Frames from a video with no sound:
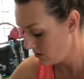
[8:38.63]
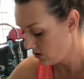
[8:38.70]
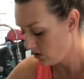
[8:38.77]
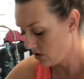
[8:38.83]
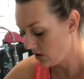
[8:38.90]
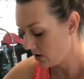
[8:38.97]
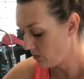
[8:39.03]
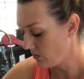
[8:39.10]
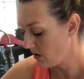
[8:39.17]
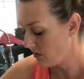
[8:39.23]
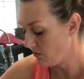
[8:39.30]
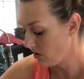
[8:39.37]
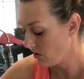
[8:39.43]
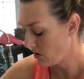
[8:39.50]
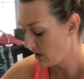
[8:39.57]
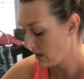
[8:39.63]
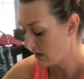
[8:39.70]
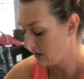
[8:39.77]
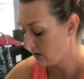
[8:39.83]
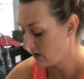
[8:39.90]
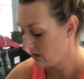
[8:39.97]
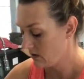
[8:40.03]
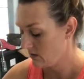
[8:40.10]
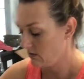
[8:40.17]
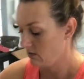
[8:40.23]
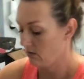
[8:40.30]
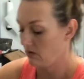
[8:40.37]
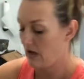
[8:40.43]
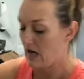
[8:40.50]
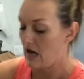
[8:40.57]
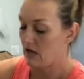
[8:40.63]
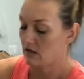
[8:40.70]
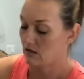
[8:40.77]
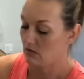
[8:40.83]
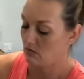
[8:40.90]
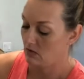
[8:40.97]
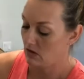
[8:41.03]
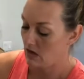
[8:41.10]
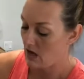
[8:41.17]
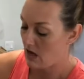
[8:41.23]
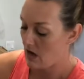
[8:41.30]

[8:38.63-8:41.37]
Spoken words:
Just where the milk has reacted with the